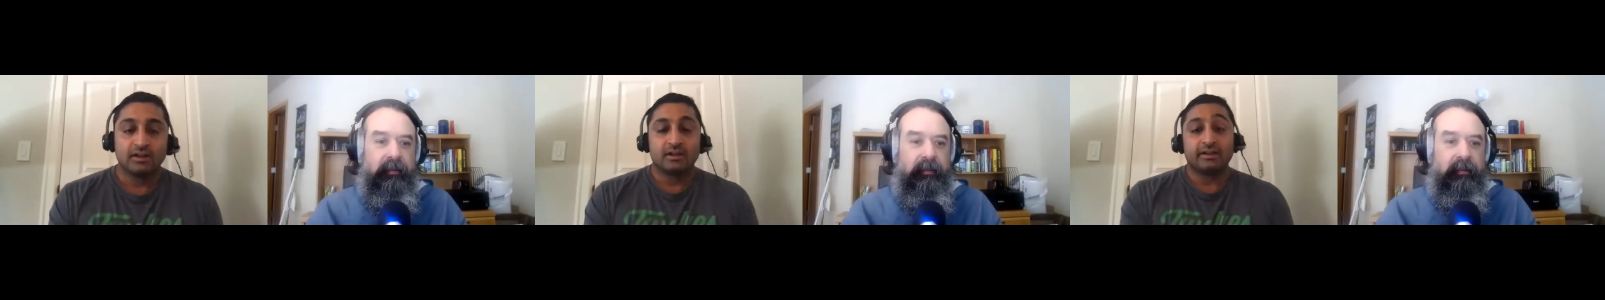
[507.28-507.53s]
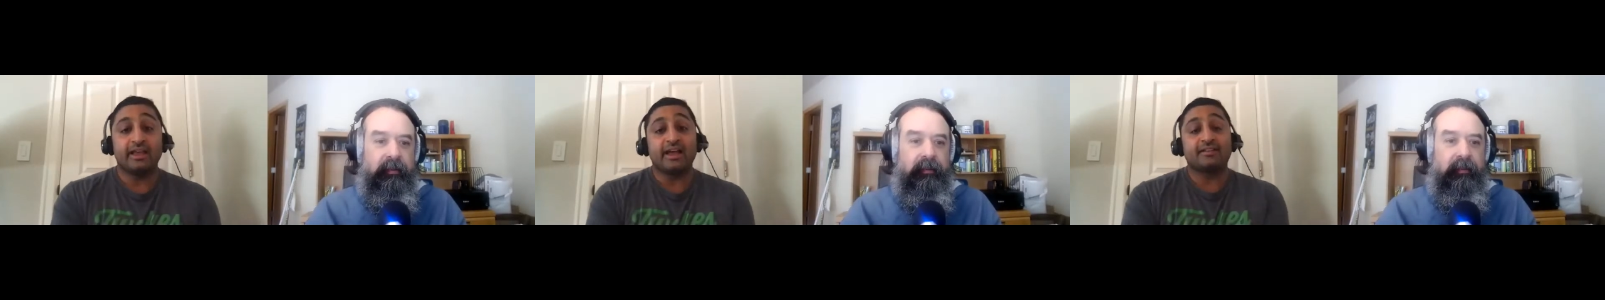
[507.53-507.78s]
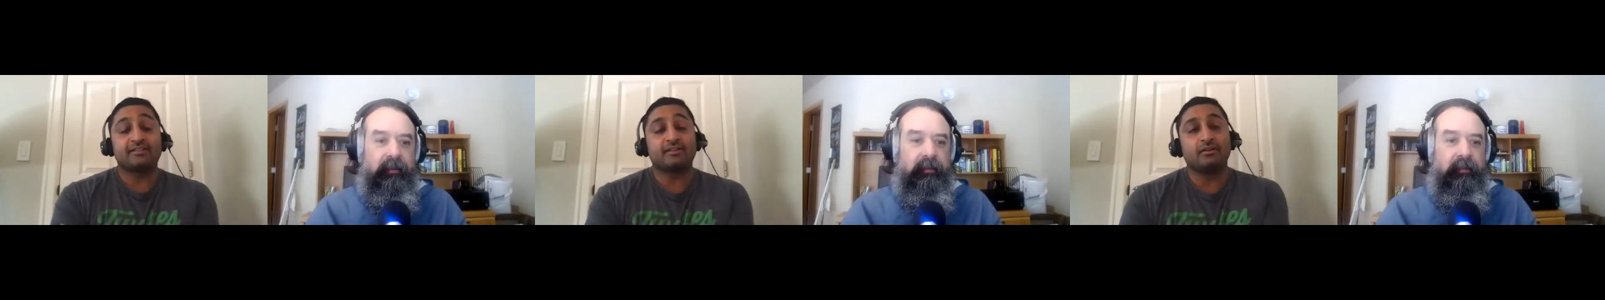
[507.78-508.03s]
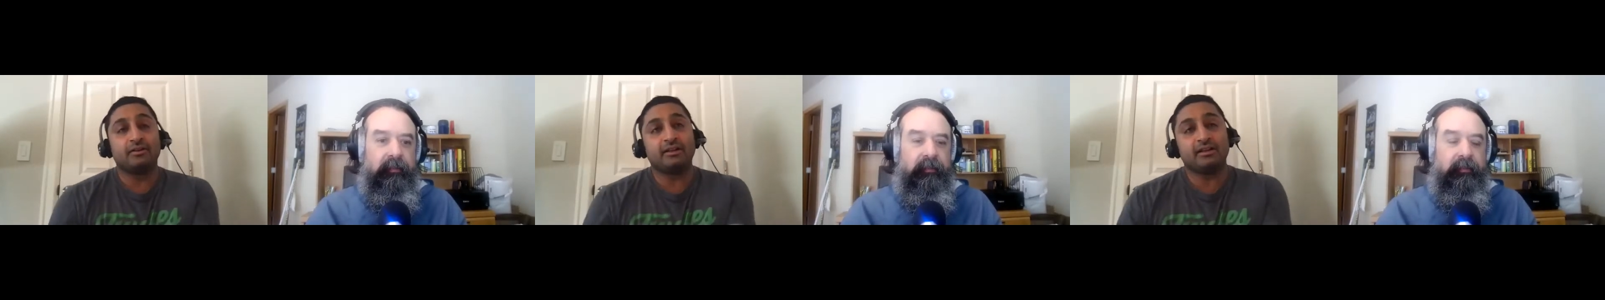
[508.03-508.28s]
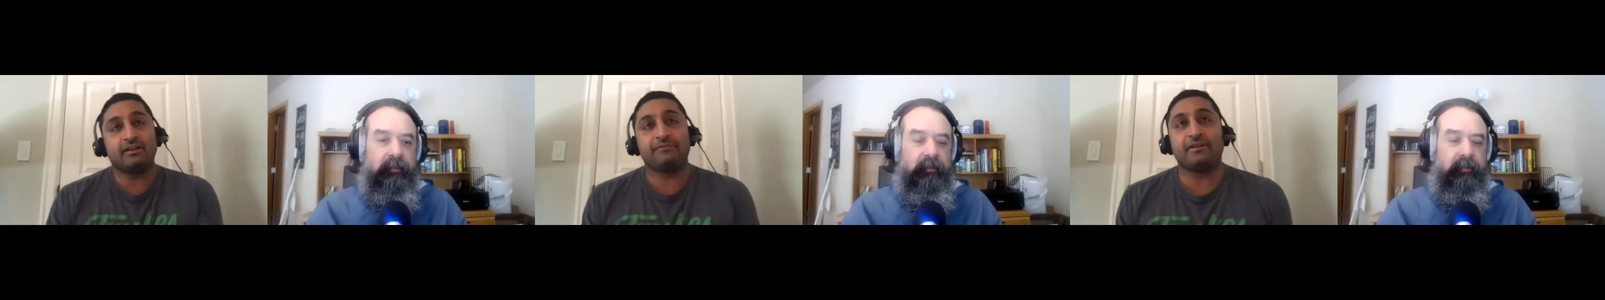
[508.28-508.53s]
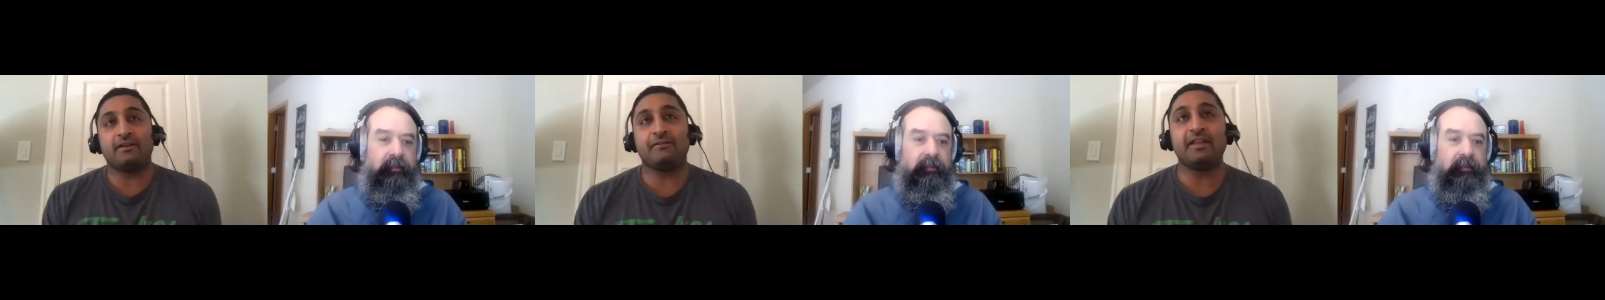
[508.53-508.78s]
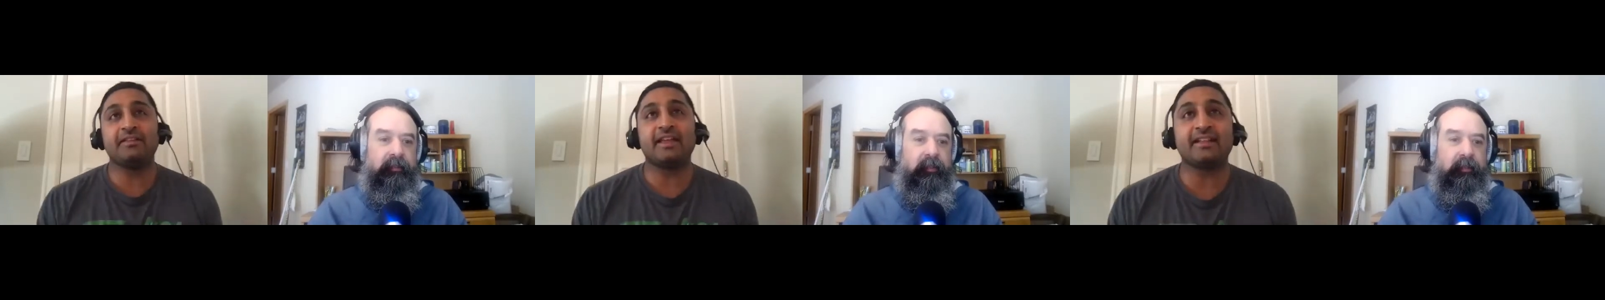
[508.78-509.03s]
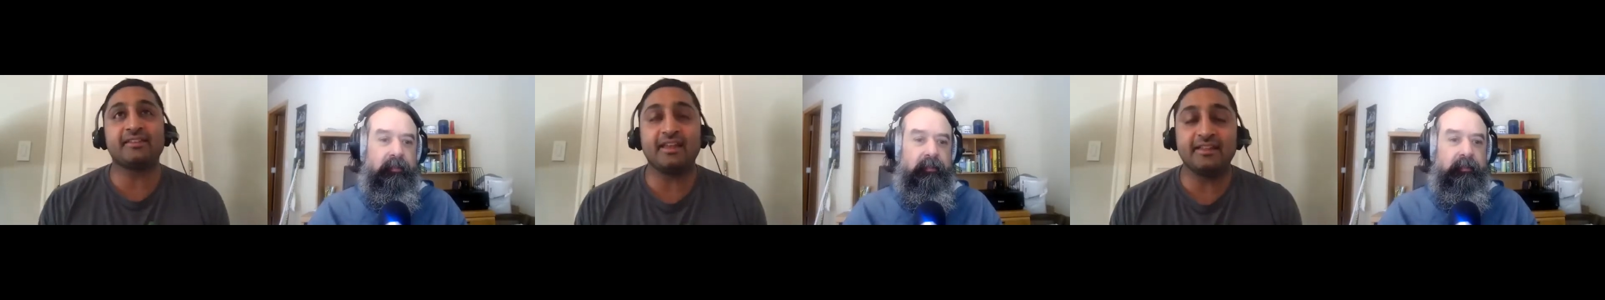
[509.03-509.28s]
Speaker 1: Yeah, so if in
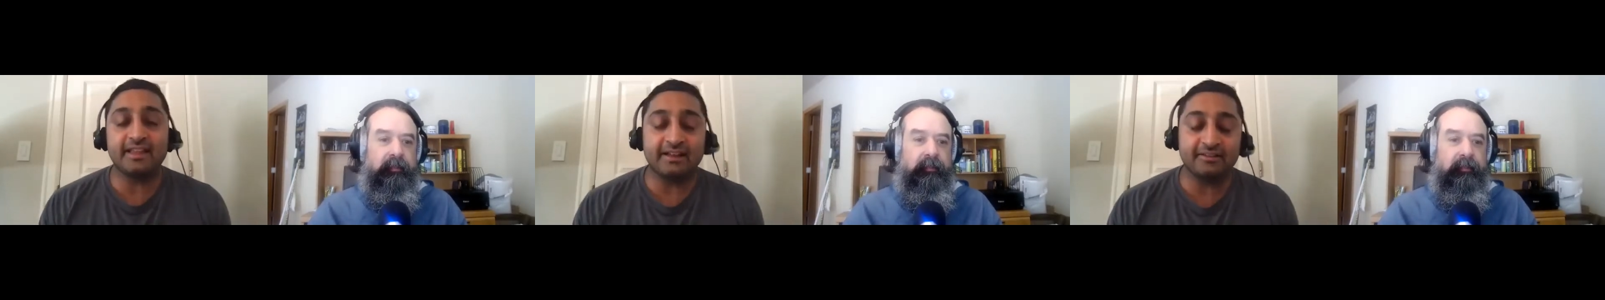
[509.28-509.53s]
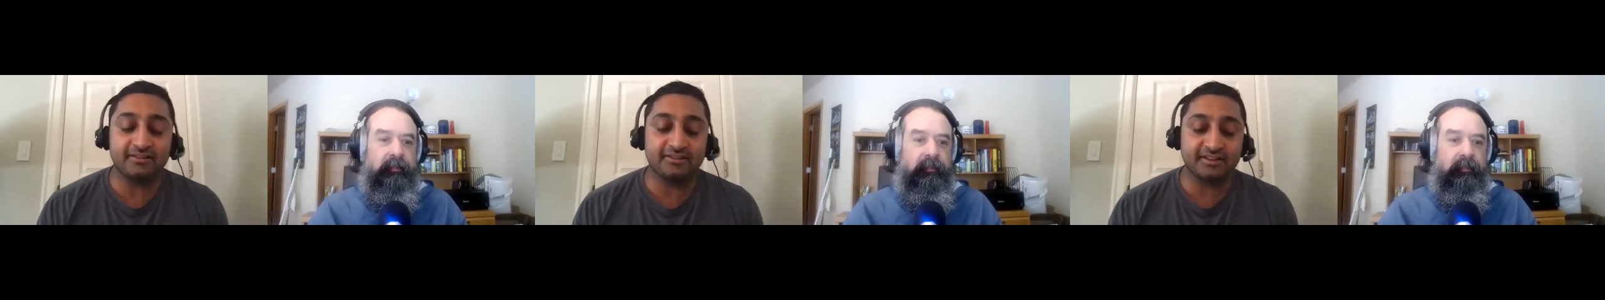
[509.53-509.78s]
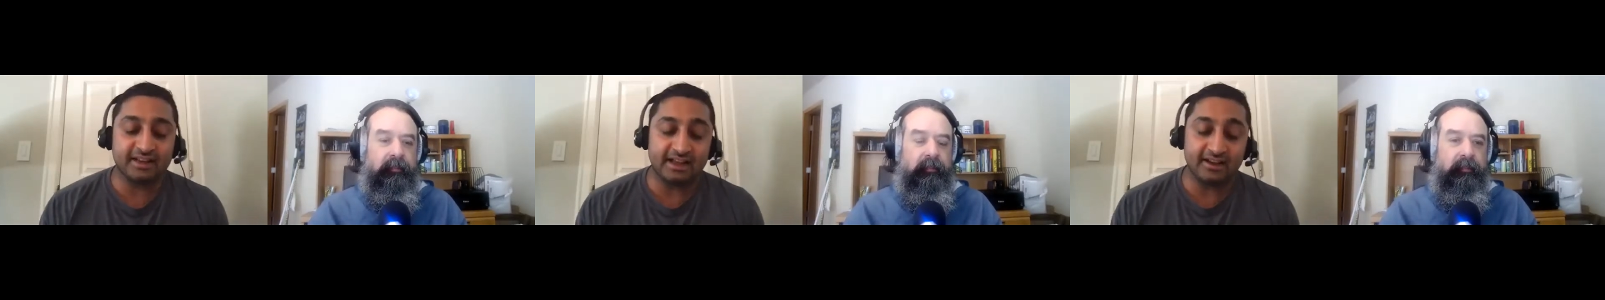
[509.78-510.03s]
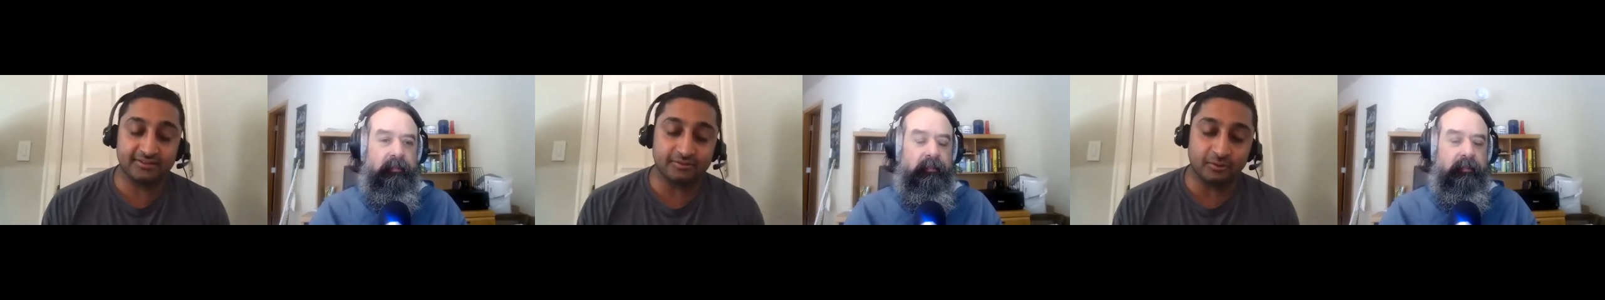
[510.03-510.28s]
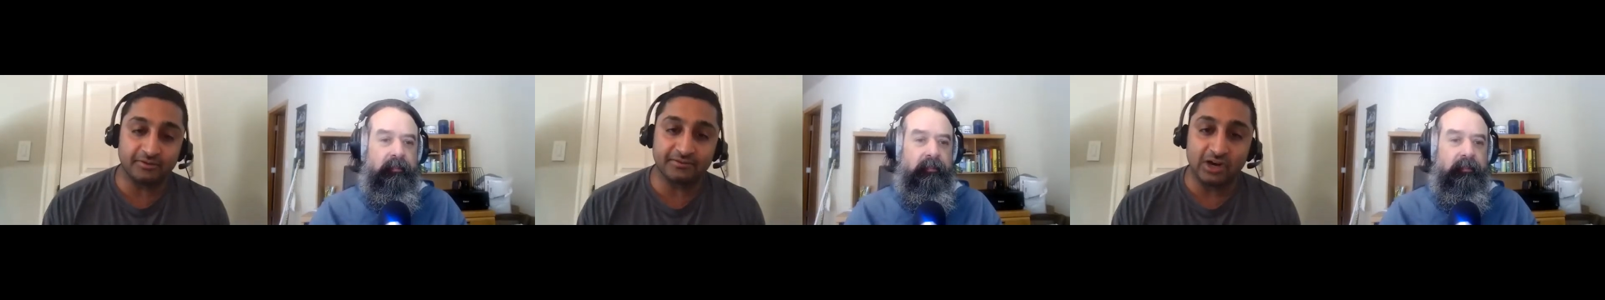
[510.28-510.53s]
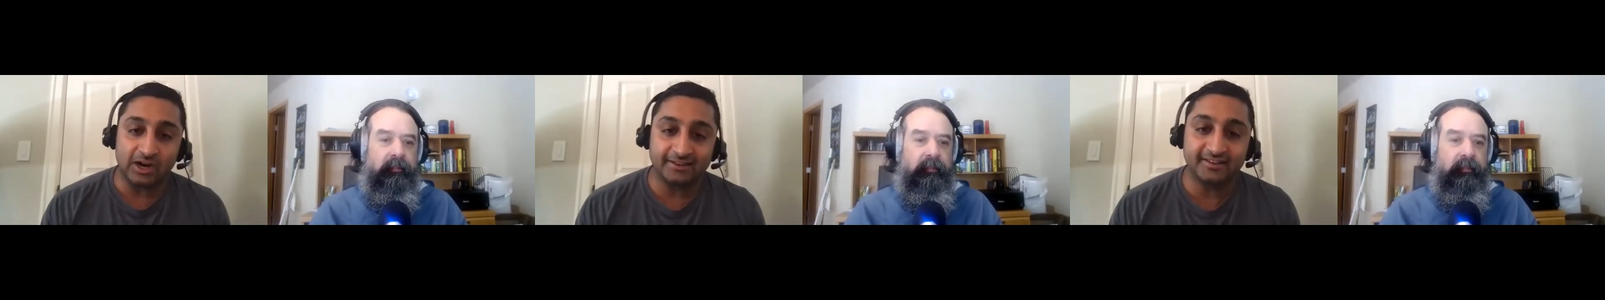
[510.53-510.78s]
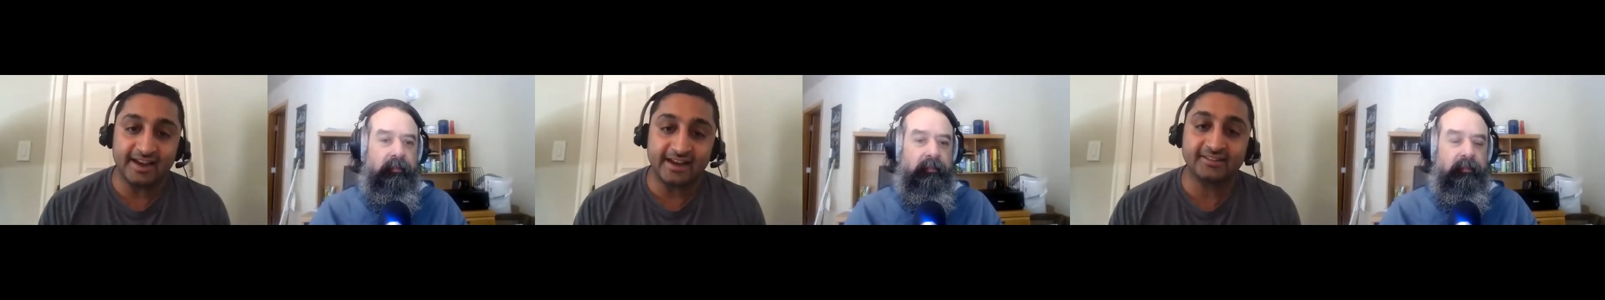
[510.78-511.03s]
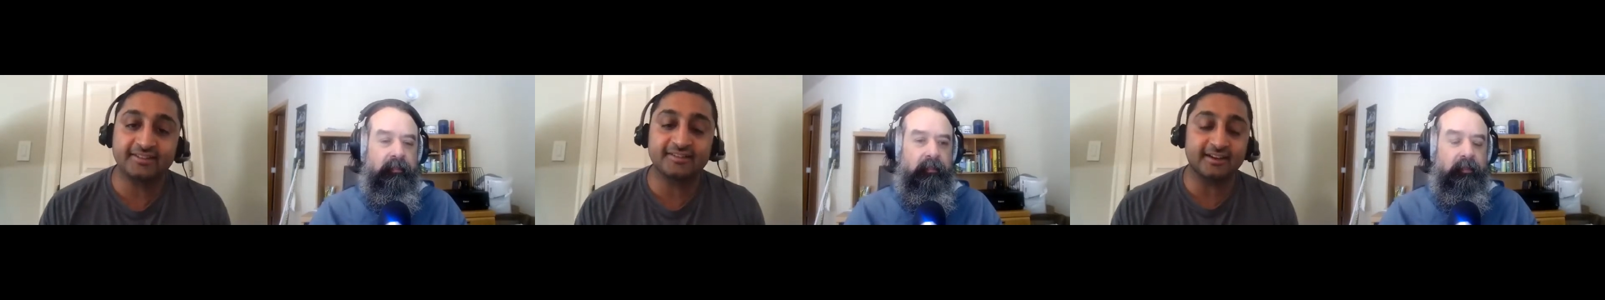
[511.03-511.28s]
that sort of
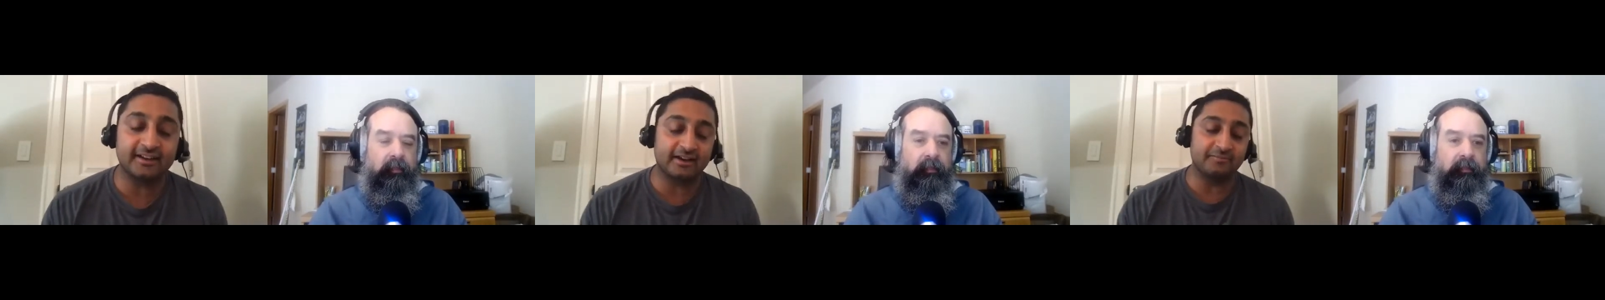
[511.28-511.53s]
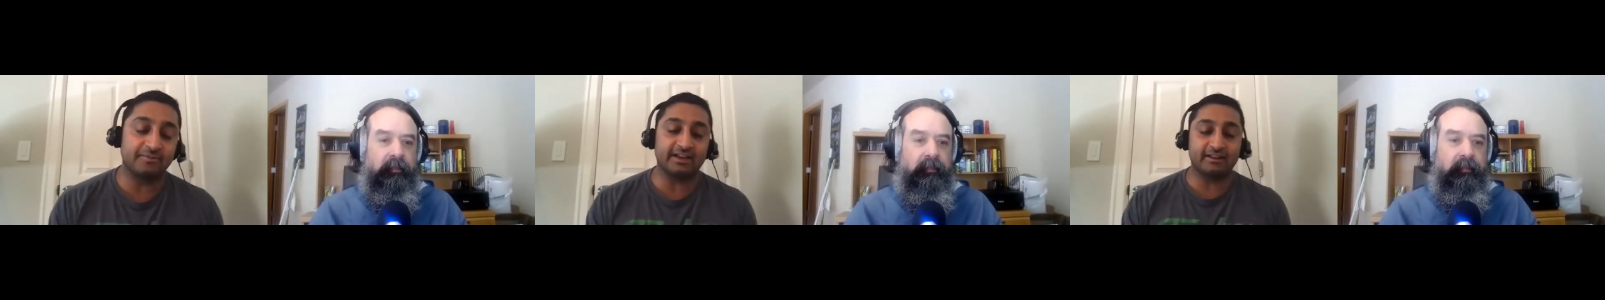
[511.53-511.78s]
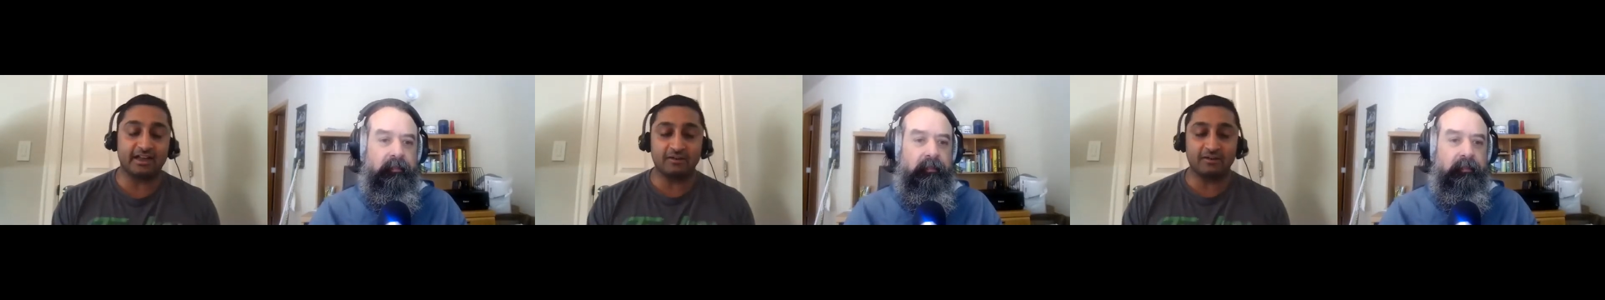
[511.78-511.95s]
context, I